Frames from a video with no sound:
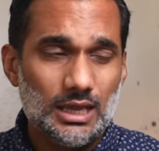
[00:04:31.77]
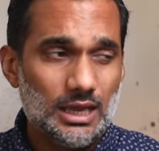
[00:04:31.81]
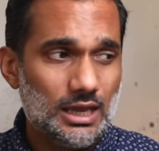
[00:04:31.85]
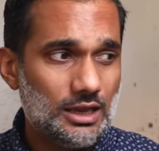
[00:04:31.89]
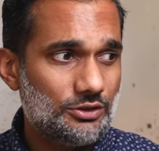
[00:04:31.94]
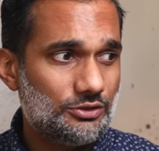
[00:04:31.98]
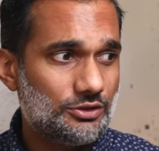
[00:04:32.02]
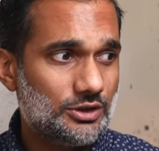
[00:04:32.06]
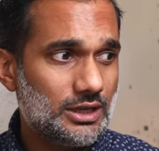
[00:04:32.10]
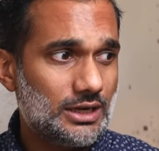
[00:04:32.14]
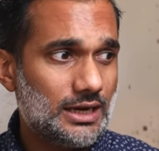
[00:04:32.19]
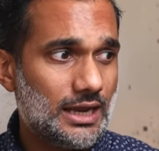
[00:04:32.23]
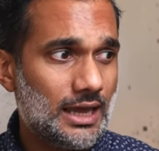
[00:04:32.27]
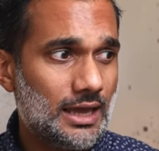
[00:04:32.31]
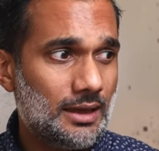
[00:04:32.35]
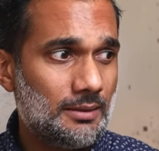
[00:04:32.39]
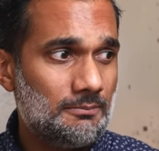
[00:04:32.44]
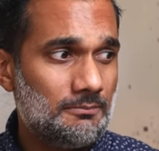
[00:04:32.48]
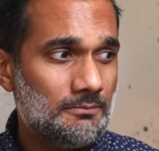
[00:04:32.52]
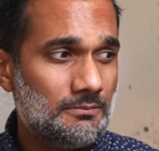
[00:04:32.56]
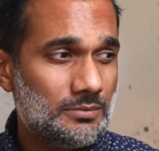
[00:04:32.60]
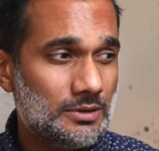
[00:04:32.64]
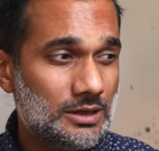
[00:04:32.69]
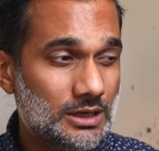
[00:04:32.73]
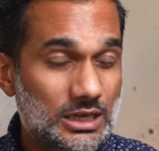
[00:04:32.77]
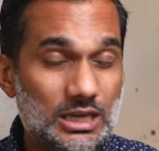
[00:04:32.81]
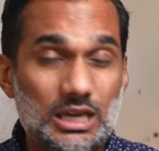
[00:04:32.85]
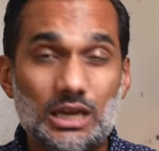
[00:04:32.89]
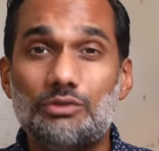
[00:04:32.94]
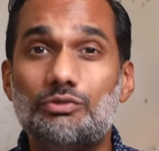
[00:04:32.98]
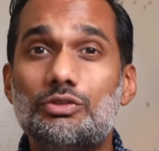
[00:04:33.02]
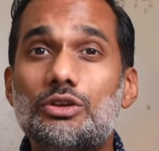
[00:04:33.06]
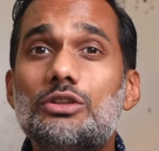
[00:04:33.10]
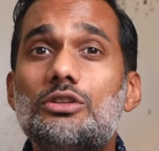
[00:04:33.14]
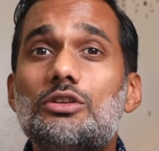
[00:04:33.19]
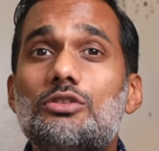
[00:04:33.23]
is gonna
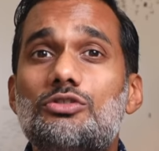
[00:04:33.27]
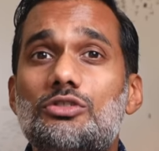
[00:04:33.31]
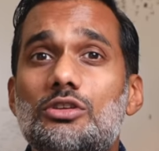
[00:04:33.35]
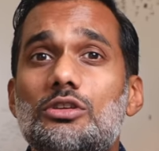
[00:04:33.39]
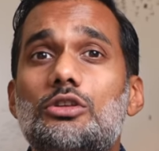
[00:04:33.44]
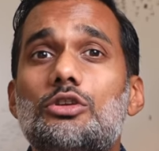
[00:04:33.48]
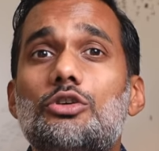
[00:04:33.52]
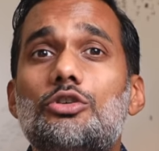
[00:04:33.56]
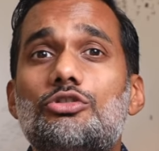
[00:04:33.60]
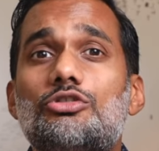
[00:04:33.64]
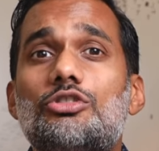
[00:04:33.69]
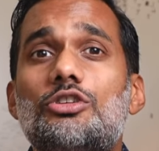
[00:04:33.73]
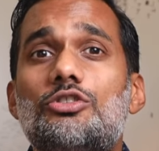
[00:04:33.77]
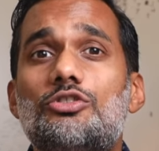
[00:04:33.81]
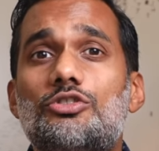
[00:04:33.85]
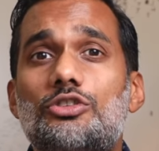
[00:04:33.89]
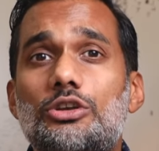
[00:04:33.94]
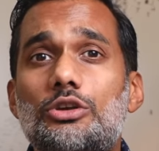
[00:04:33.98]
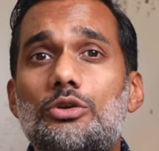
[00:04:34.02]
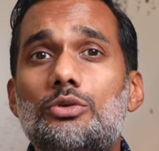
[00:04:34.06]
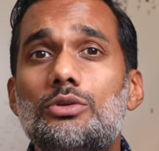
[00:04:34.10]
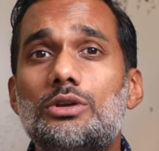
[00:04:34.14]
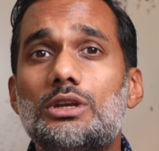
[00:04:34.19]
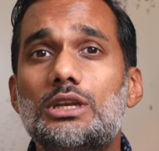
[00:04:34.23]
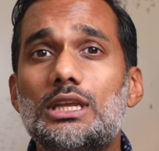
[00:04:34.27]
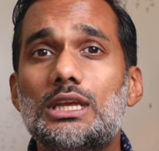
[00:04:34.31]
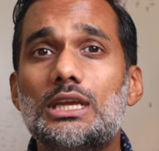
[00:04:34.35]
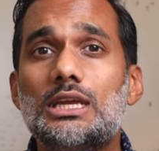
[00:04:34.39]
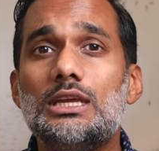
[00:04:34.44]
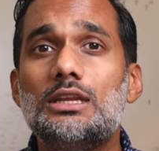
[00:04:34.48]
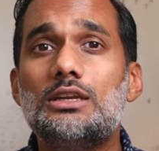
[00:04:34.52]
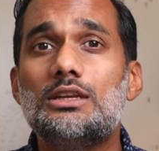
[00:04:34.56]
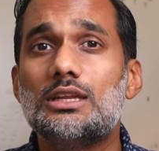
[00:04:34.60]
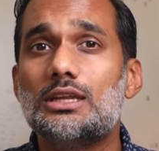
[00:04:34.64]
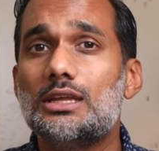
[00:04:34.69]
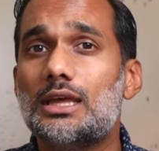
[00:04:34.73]
give you the solutions you
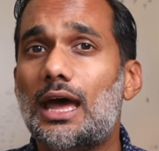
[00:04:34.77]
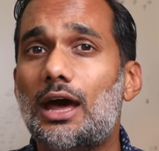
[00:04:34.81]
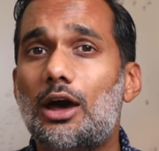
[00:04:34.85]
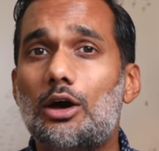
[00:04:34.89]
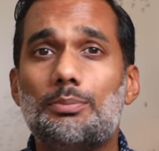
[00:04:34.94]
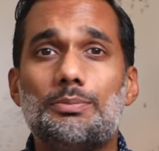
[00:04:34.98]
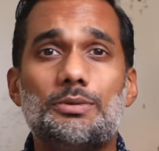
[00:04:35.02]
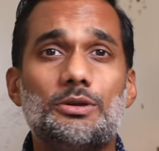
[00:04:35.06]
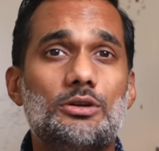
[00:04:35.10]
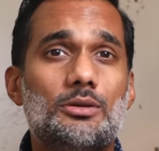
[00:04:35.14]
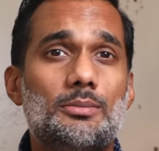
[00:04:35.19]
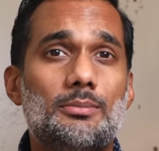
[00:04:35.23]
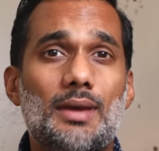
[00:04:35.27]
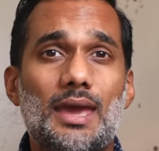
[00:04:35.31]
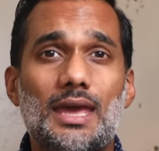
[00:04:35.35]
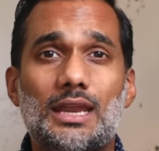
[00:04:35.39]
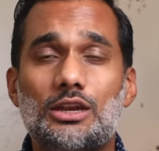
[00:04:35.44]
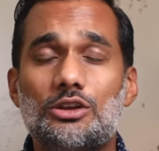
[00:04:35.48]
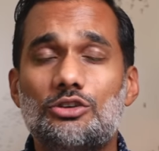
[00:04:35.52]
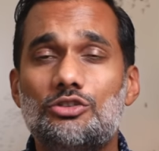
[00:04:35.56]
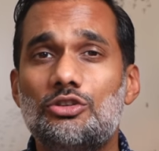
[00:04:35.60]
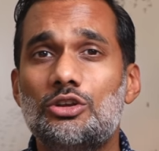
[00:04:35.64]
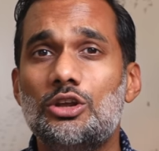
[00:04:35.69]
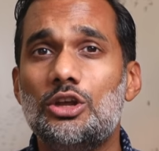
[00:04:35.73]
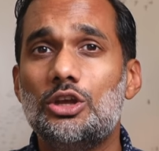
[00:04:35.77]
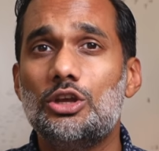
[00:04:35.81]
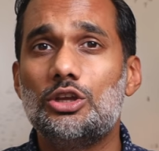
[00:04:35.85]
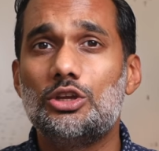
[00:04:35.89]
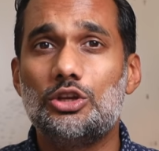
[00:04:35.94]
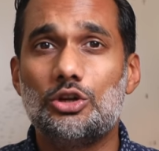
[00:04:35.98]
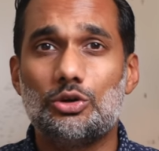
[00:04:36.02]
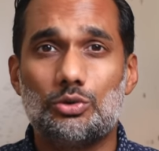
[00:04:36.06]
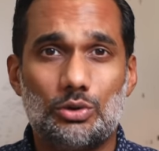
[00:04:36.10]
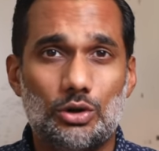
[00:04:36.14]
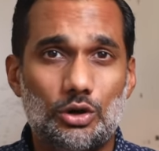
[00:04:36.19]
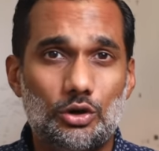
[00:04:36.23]
need to help you to manage
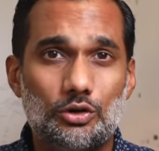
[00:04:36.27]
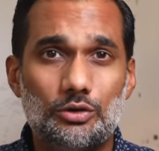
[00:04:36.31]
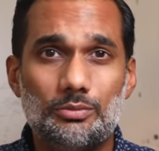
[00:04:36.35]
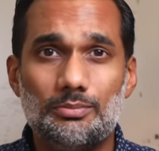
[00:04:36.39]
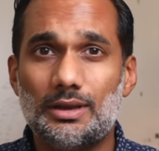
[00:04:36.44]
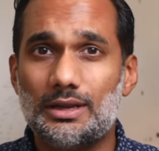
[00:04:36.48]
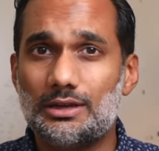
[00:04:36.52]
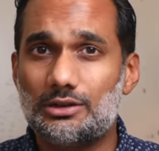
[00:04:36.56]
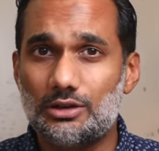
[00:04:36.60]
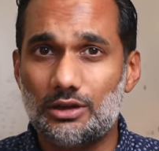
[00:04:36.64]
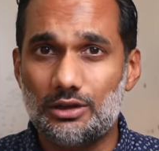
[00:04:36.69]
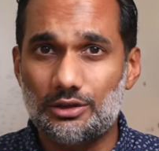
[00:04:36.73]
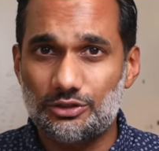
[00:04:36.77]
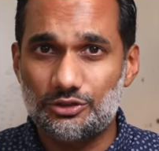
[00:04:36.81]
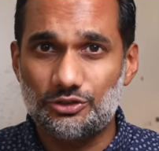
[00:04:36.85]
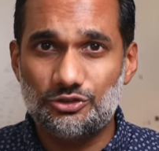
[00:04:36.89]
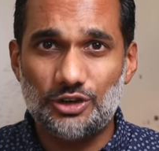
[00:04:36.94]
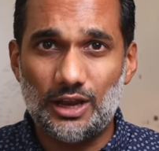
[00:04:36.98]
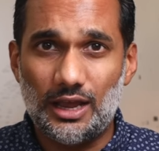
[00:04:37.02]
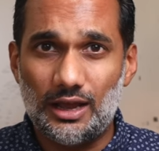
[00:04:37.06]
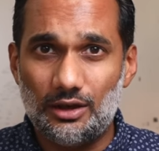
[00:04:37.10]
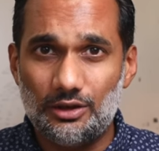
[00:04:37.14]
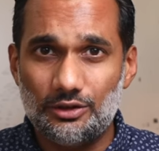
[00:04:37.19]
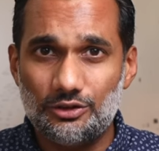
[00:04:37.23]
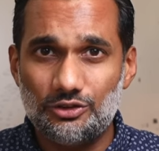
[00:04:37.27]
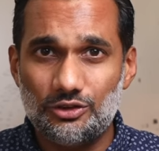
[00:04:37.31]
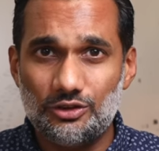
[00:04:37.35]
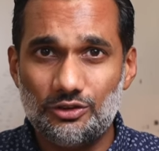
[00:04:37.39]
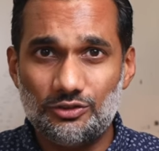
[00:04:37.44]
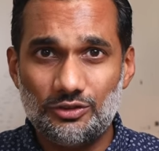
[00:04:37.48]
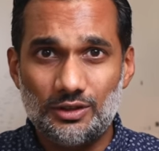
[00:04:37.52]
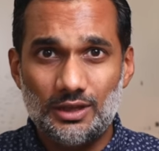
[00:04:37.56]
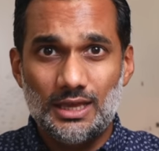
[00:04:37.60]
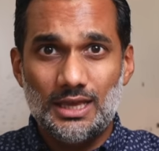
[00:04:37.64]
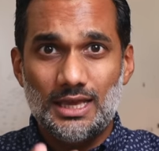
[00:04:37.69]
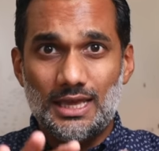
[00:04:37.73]
your own mental health
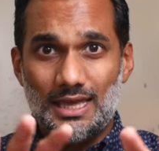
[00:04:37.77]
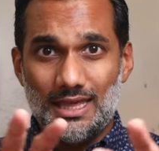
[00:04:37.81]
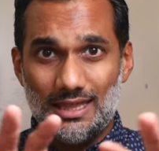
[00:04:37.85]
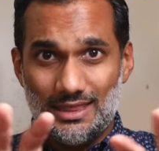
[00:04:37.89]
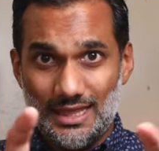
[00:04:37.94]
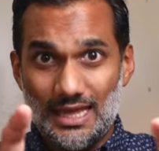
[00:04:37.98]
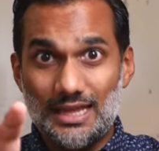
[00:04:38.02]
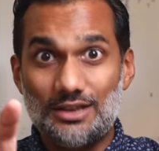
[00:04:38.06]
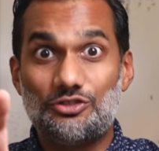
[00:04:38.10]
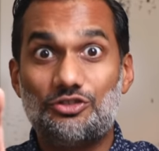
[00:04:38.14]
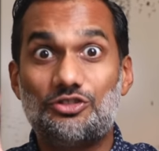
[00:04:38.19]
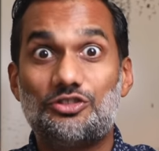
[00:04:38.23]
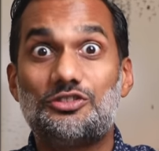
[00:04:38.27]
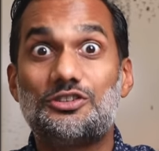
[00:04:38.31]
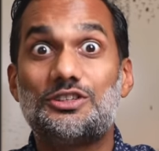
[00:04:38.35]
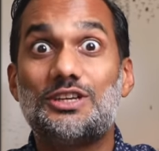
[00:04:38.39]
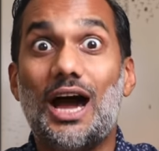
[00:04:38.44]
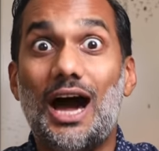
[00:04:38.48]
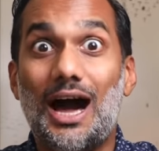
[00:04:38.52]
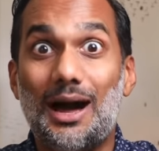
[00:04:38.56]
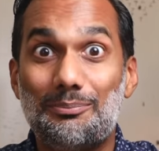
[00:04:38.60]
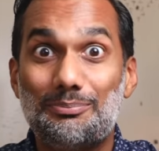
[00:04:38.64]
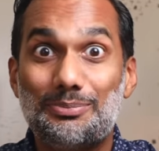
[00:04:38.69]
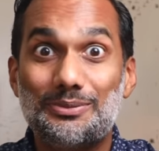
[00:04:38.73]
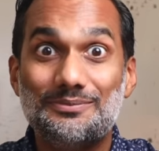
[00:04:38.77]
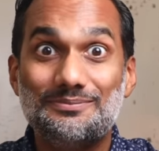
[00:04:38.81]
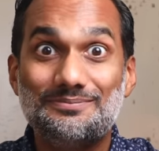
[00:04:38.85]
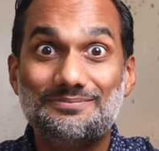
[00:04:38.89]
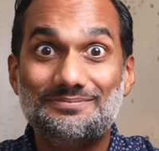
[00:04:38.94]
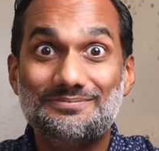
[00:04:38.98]
challenges, then stop.